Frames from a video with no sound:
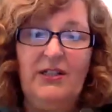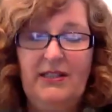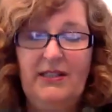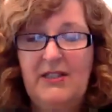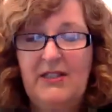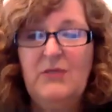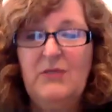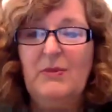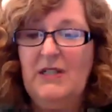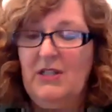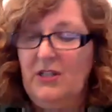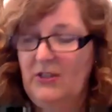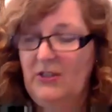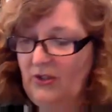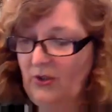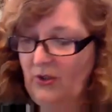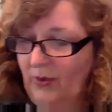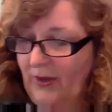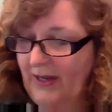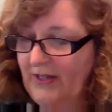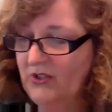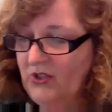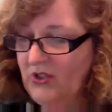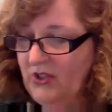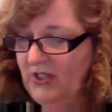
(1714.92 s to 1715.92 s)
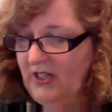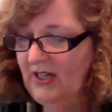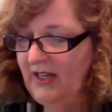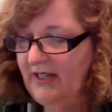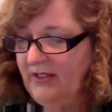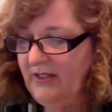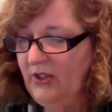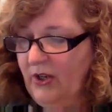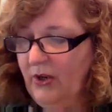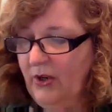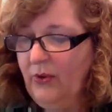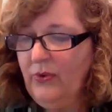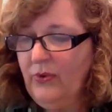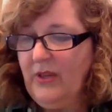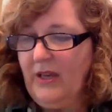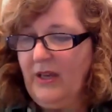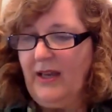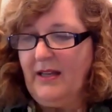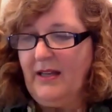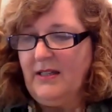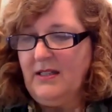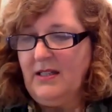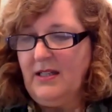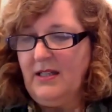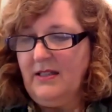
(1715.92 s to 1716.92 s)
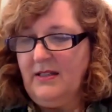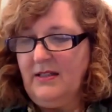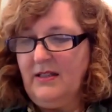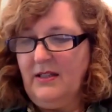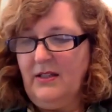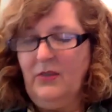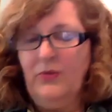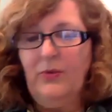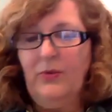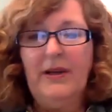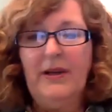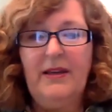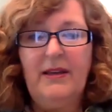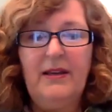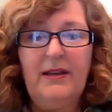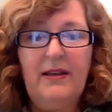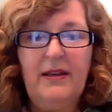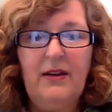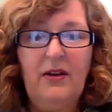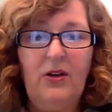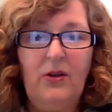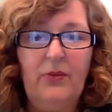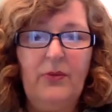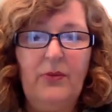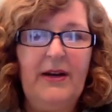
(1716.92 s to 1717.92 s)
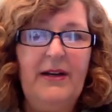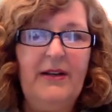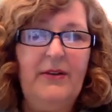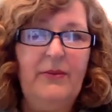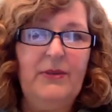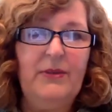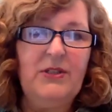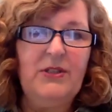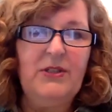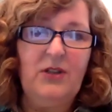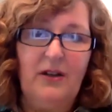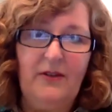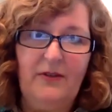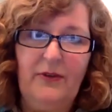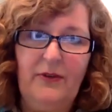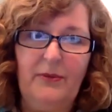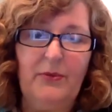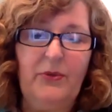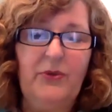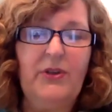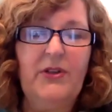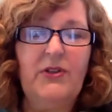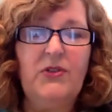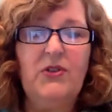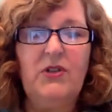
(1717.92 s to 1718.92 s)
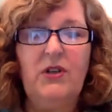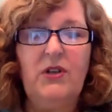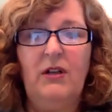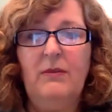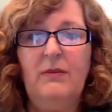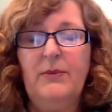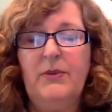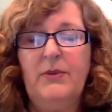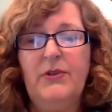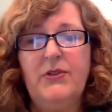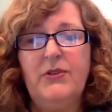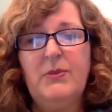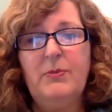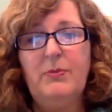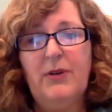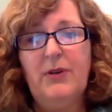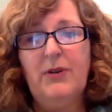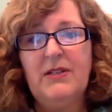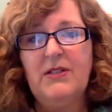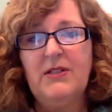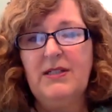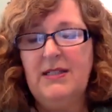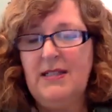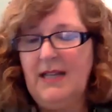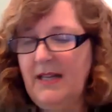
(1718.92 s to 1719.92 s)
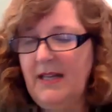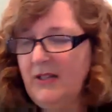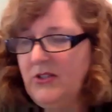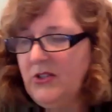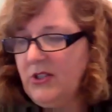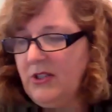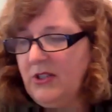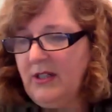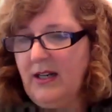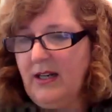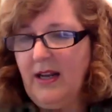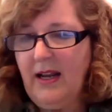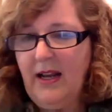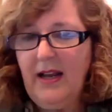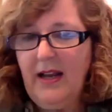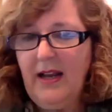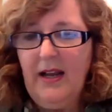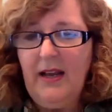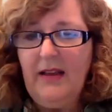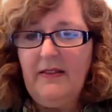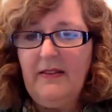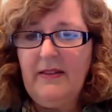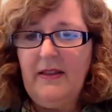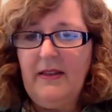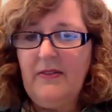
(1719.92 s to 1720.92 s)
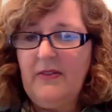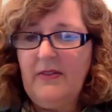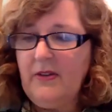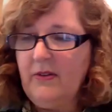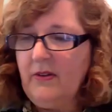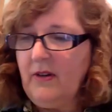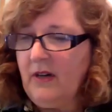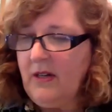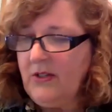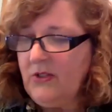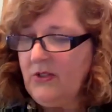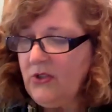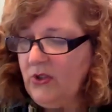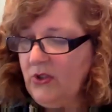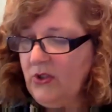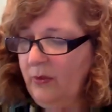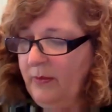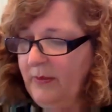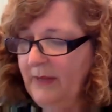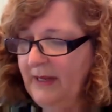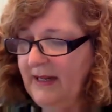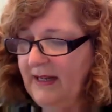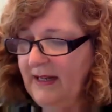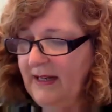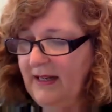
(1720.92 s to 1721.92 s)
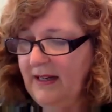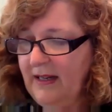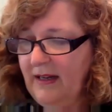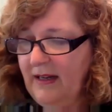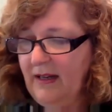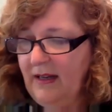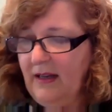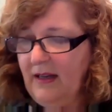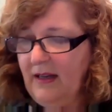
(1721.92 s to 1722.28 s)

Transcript: leads me to the question. I know that the UAE already, we saw from Chris Ulmer's presentation, that there are so many